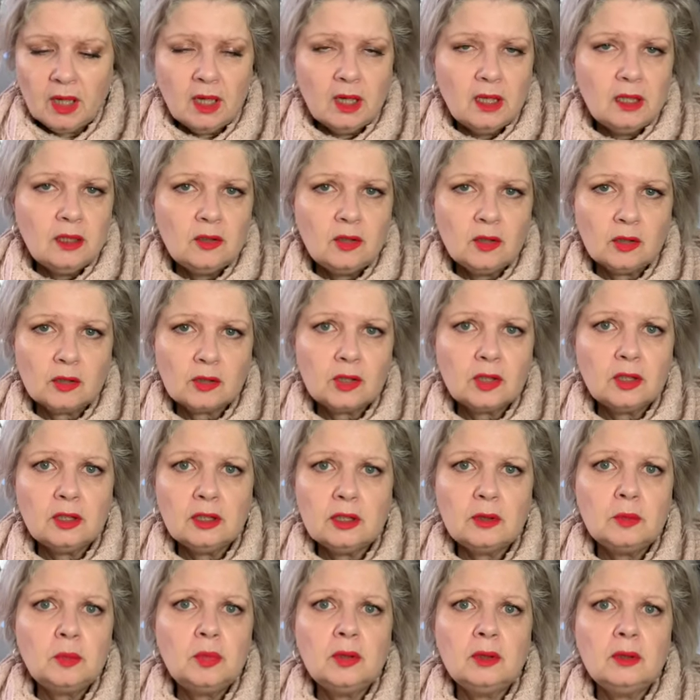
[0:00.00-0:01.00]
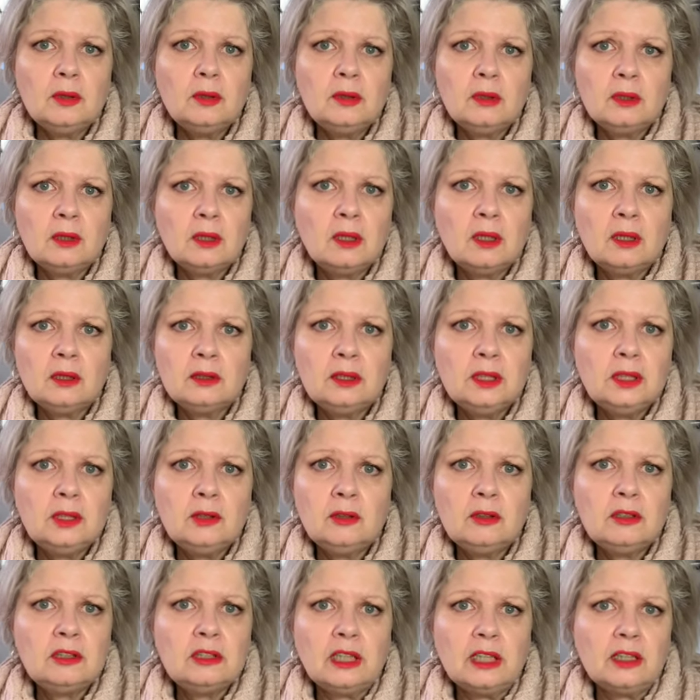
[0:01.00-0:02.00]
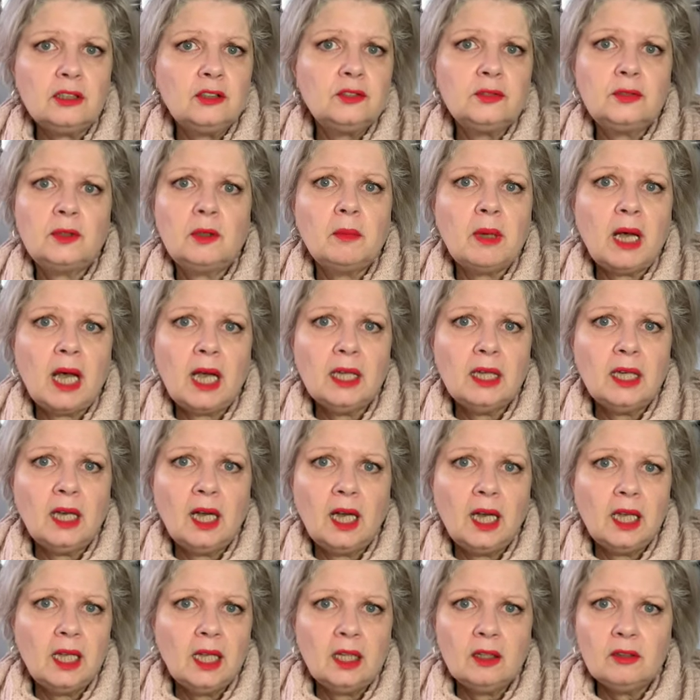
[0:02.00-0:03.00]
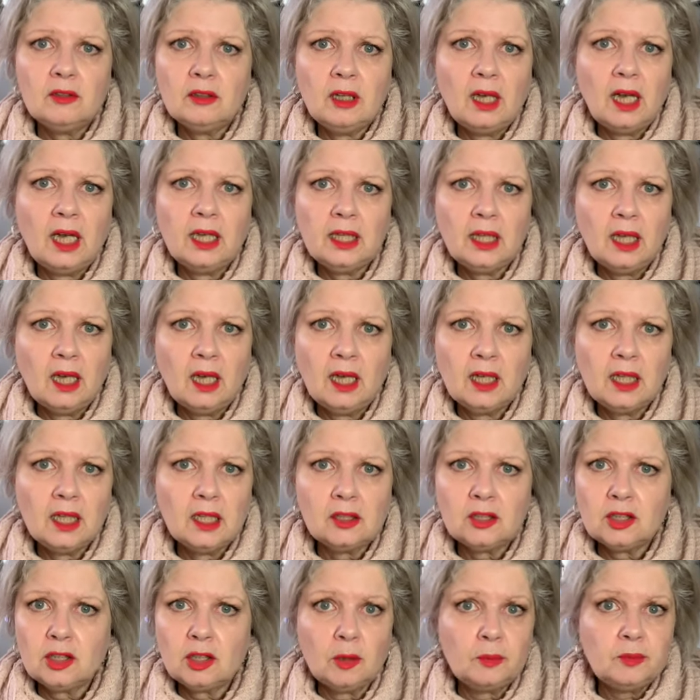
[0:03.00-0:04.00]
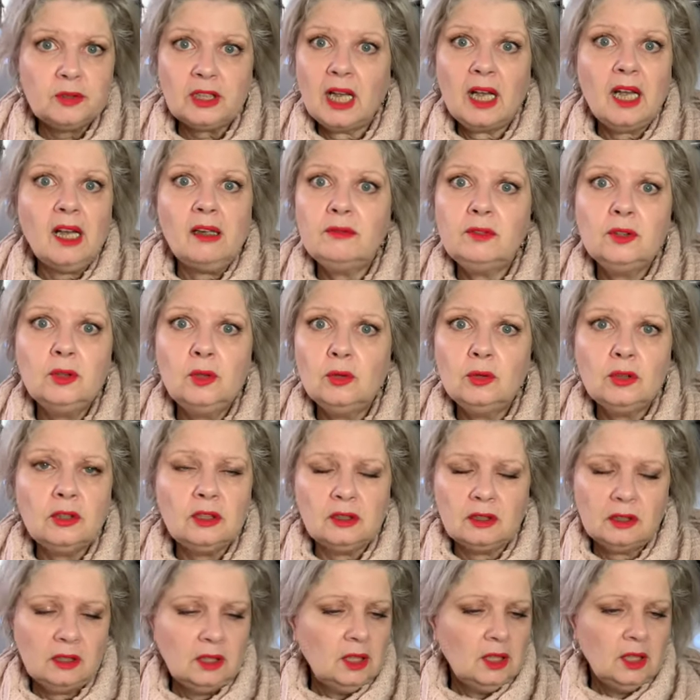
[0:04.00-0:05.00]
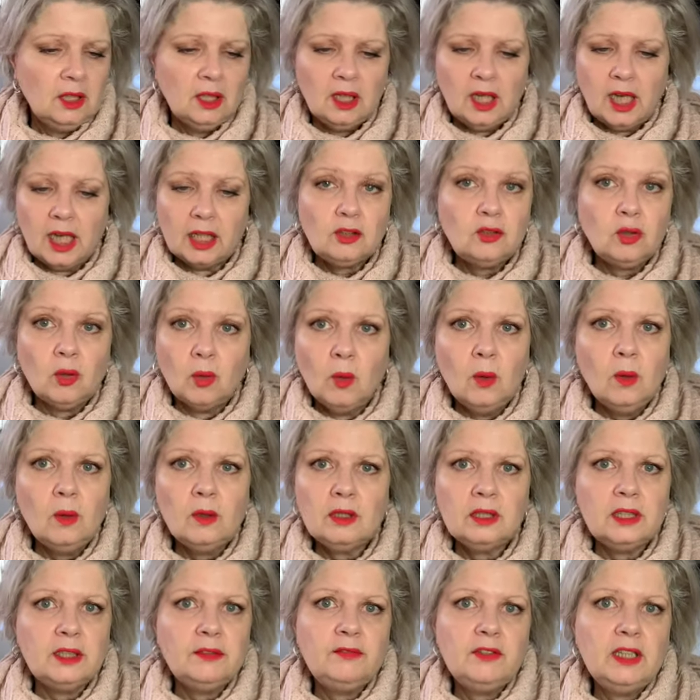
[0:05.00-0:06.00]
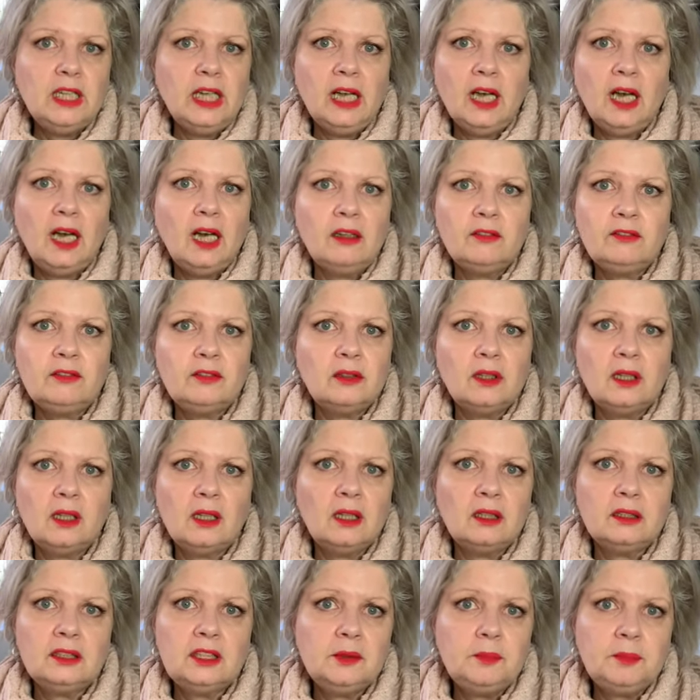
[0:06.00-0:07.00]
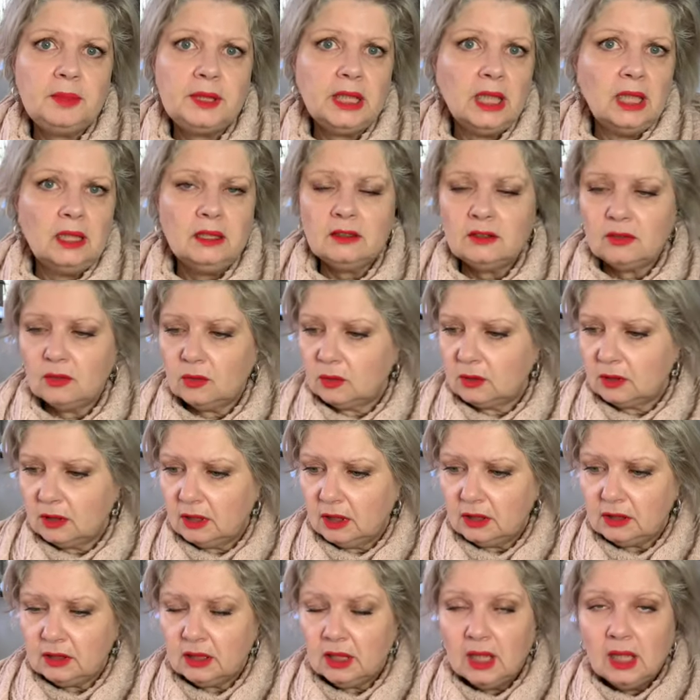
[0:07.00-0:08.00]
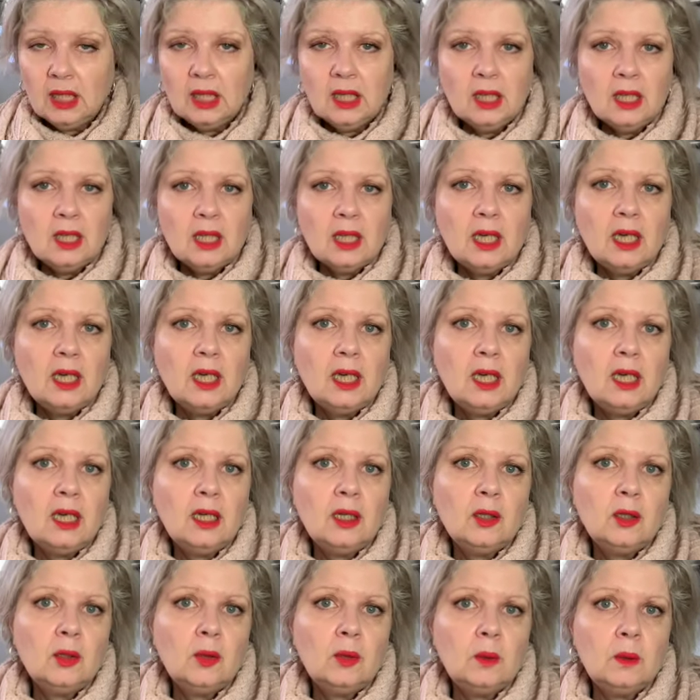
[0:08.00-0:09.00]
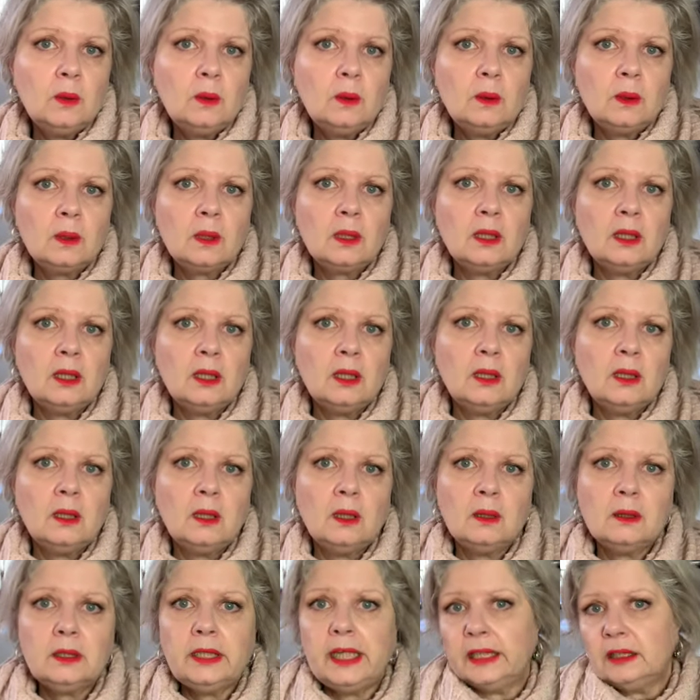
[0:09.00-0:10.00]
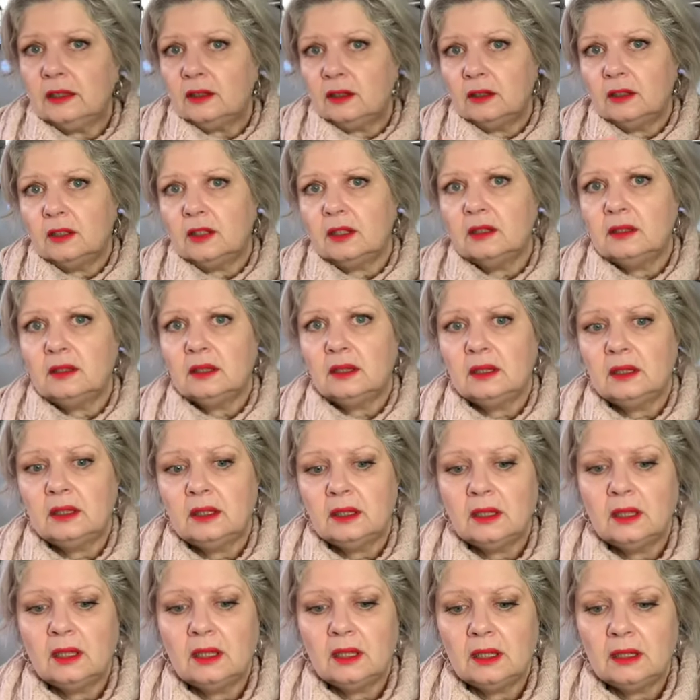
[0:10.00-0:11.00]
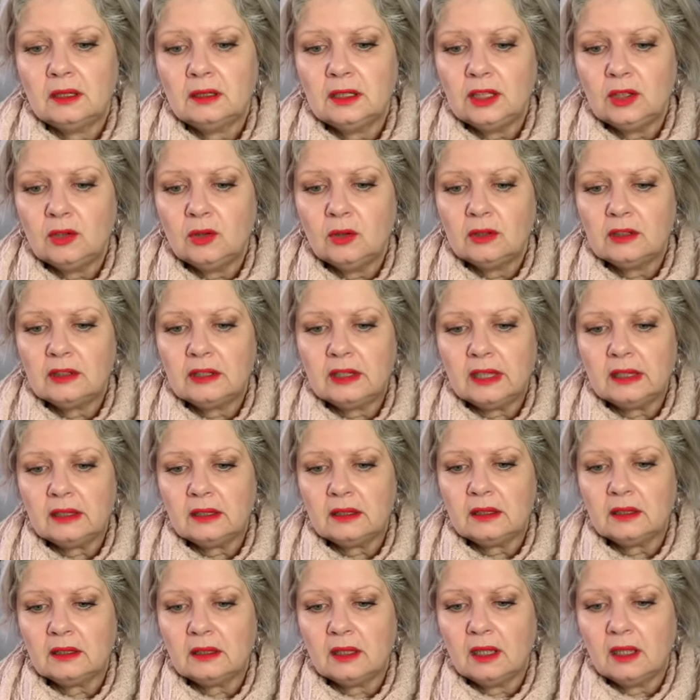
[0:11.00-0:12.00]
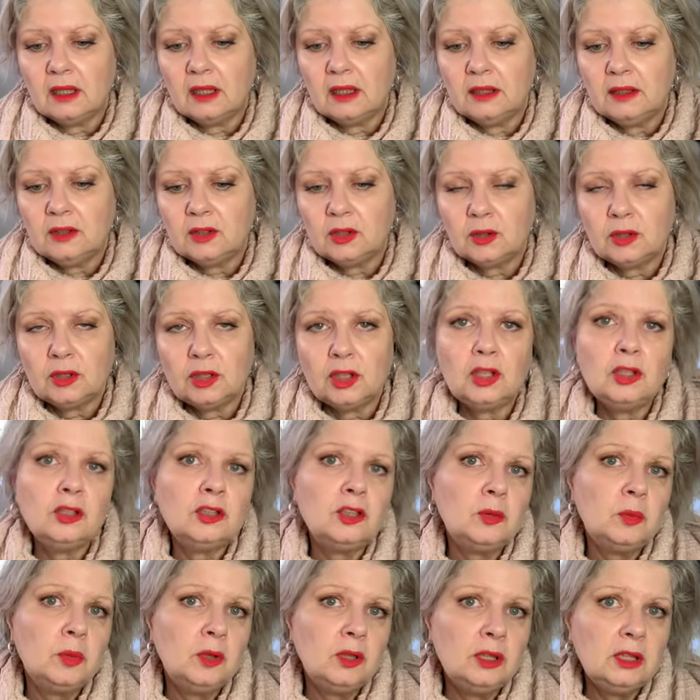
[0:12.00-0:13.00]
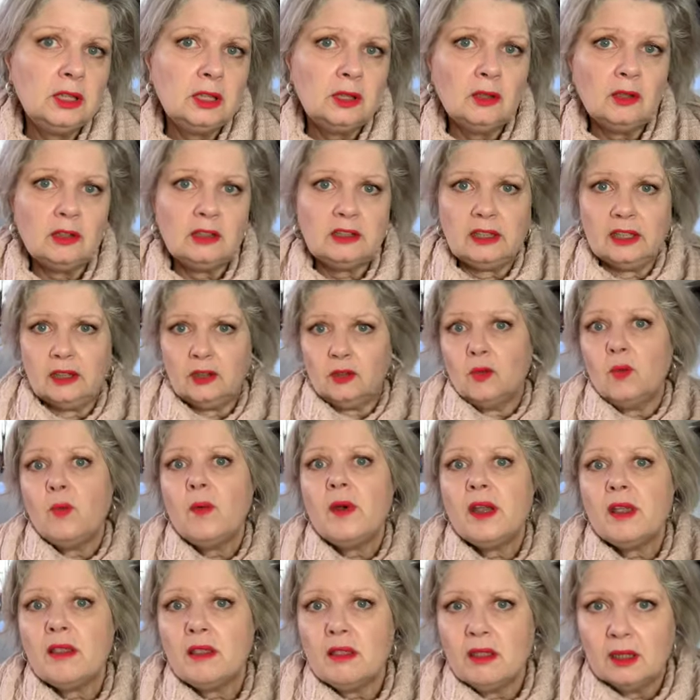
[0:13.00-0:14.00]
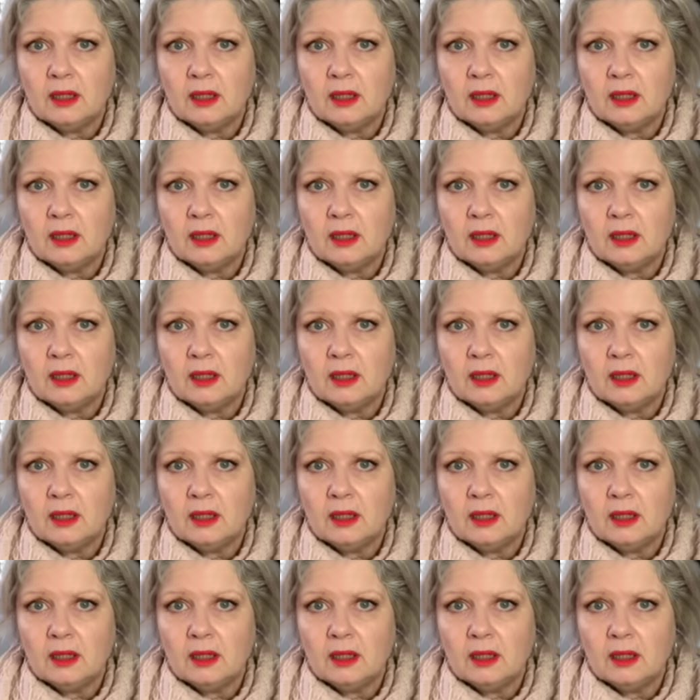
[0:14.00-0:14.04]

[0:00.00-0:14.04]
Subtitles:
interchangeable needle sets from Haya, the Haya shops. I haven't looked at all if they have DPNs or not. Or get another needle set, interchangeable needle set with